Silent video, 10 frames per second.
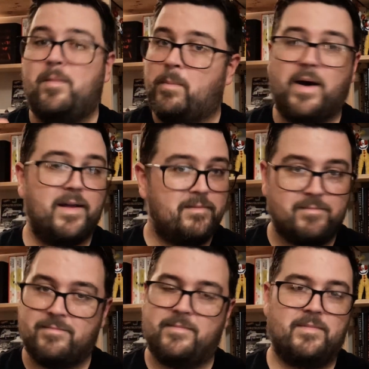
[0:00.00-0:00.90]
but
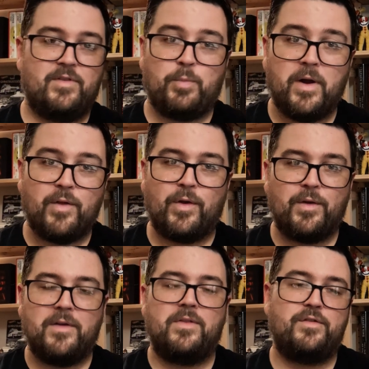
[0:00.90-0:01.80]
spoiler
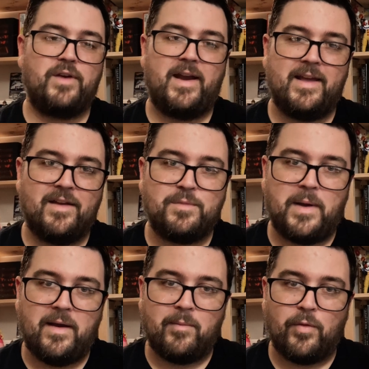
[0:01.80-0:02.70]
alert, The Shining is my
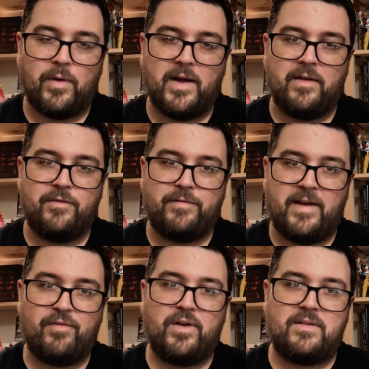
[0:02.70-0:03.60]
number one
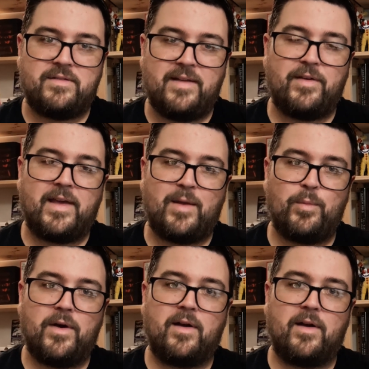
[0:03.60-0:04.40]
favorite Stephen King book